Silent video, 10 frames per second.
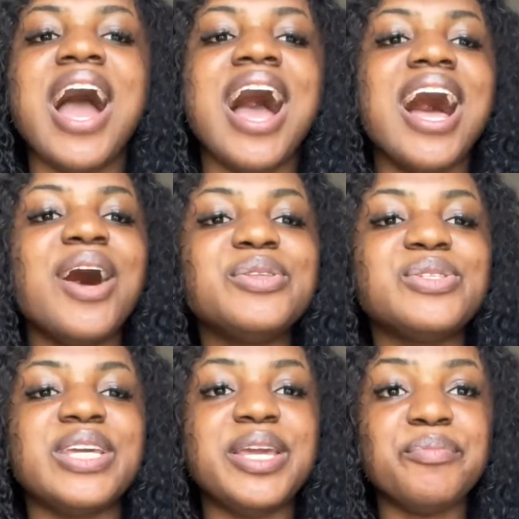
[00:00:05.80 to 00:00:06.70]
how to
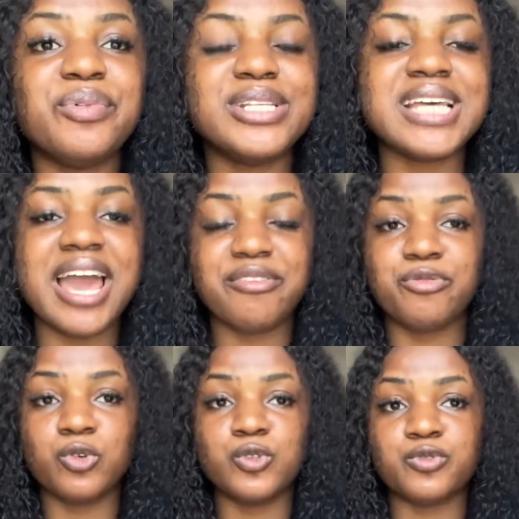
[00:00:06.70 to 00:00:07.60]
import
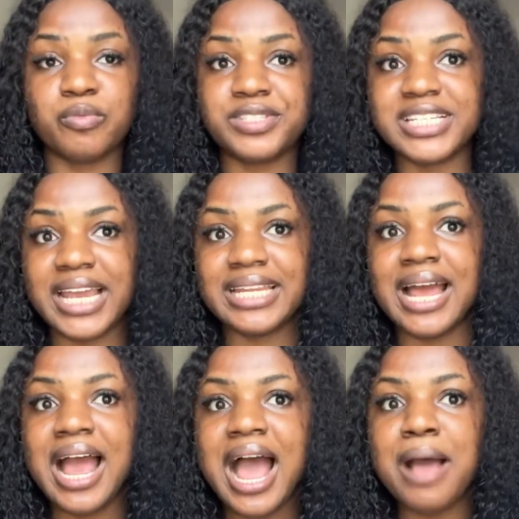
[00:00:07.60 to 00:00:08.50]
iPhones from China.
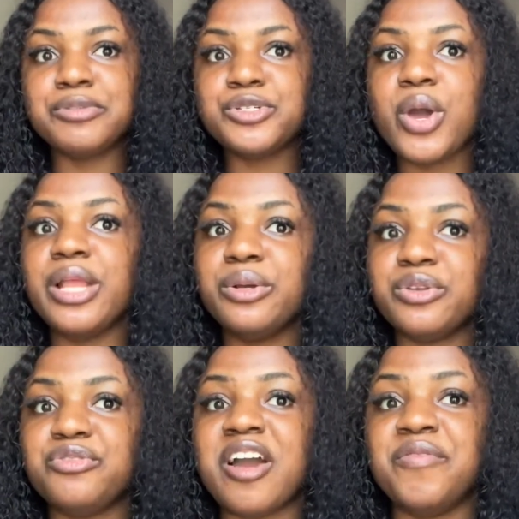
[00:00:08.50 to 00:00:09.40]
I'm sure a lot
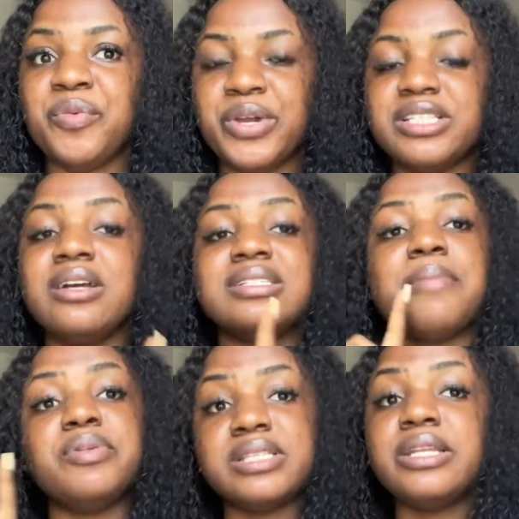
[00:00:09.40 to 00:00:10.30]
of you have been waiting because I
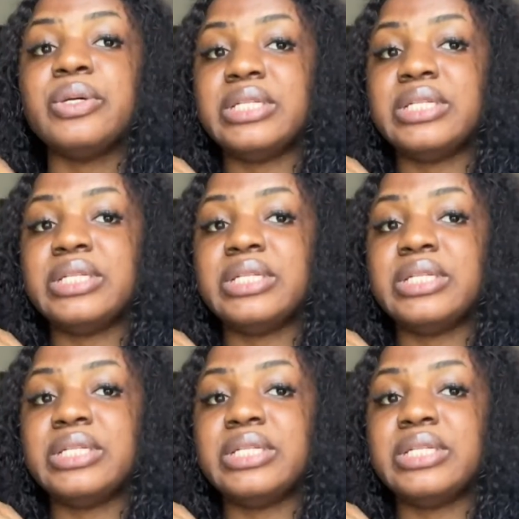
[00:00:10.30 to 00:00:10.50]
posted it on